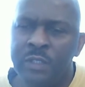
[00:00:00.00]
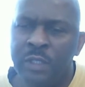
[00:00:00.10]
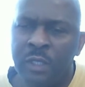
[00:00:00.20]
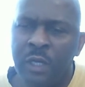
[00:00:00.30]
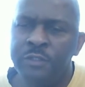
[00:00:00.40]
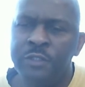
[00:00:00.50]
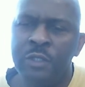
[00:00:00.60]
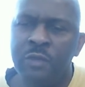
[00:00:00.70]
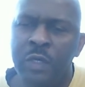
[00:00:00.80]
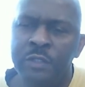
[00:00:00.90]
the
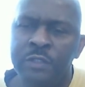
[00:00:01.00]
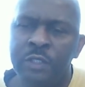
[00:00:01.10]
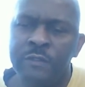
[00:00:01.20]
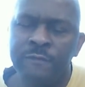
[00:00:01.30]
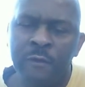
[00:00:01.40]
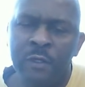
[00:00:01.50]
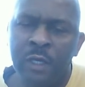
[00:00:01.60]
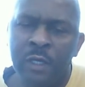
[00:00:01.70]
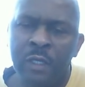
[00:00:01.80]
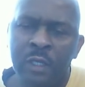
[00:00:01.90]
consequences for
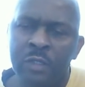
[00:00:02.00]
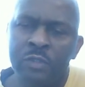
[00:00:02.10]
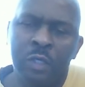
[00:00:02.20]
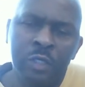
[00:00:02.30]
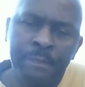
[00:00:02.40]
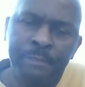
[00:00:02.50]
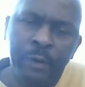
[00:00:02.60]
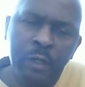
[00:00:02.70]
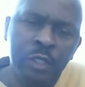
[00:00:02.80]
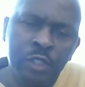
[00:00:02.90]
their guilt or the
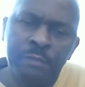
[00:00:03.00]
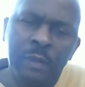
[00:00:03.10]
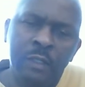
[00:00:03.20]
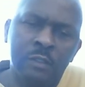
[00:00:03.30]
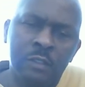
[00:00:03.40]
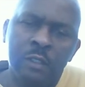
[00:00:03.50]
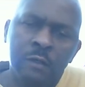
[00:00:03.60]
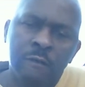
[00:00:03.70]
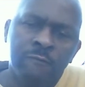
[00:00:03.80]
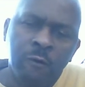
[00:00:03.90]
punishment
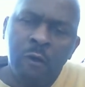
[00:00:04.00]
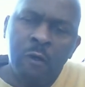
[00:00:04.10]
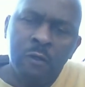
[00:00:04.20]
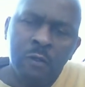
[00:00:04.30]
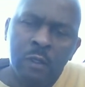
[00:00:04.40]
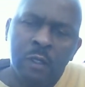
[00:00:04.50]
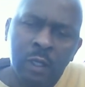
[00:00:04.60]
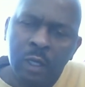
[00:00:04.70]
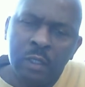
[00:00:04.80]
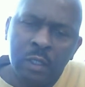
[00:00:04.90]
for
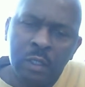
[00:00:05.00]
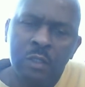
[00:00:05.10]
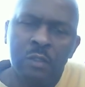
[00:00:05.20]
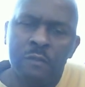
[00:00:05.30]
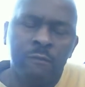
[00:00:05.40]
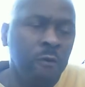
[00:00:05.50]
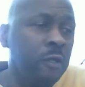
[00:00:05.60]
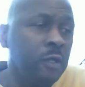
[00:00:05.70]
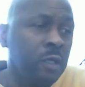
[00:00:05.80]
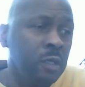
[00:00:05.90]
their guilt, for
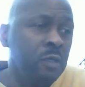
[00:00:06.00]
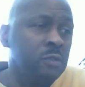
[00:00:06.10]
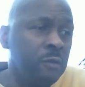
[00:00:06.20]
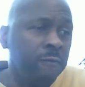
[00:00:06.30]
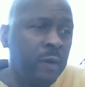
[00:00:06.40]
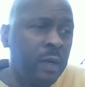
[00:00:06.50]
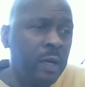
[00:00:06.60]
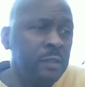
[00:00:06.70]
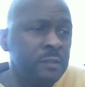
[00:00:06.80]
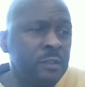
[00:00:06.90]
the guilt of
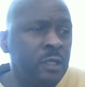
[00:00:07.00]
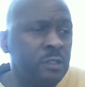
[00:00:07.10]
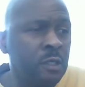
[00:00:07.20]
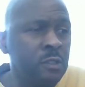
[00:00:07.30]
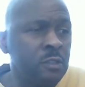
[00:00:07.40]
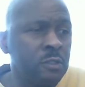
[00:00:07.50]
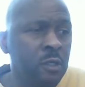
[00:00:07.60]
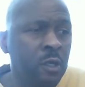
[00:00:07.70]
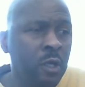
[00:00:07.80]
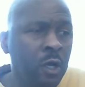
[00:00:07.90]
our ancestors,
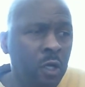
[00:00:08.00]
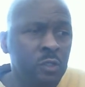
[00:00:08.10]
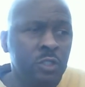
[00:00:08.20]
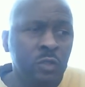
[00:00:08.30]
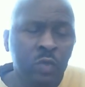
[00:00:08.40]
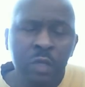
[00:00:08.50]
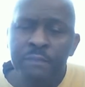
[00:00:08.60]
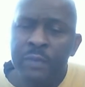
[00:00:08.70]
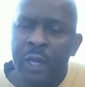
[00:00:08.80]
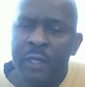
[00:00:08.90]
until we
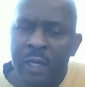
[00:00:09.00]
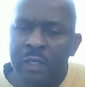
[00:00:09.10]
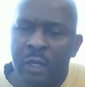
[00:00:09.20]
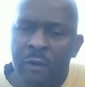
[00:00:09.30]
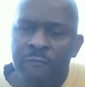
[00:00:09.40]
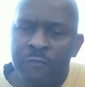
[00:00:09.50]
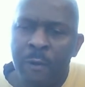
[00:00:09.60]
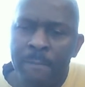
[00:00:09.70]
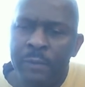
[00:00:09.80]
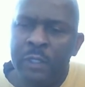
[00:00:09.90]
bear that com-
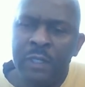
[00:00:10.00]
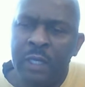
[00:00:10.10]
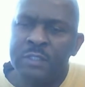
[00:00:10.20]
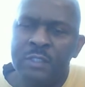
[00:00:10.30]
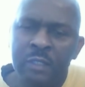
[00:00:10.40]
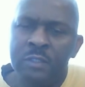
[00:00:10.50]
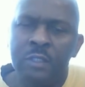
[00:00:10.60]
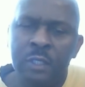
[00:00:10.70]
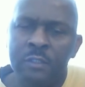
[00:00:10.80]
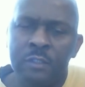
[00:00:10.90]
complete that
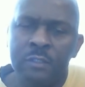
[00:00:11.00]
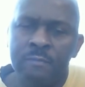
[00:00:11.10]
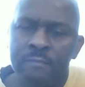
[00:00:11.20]
sentence.